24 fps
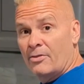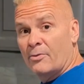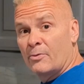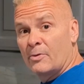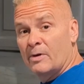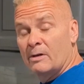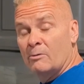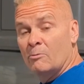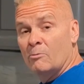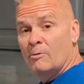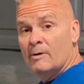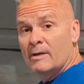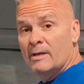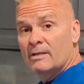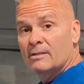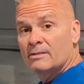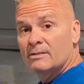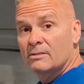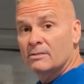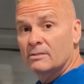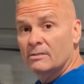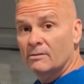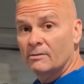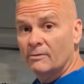3
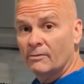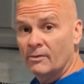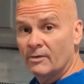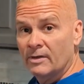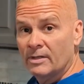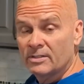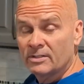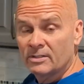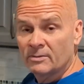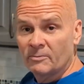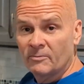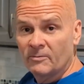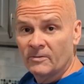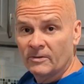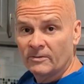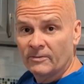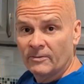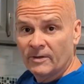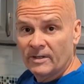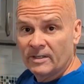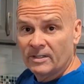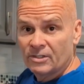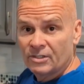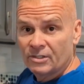weeks for this to
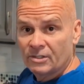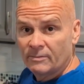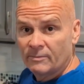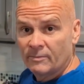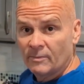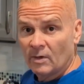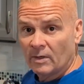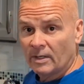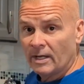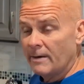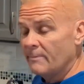finish. Okay.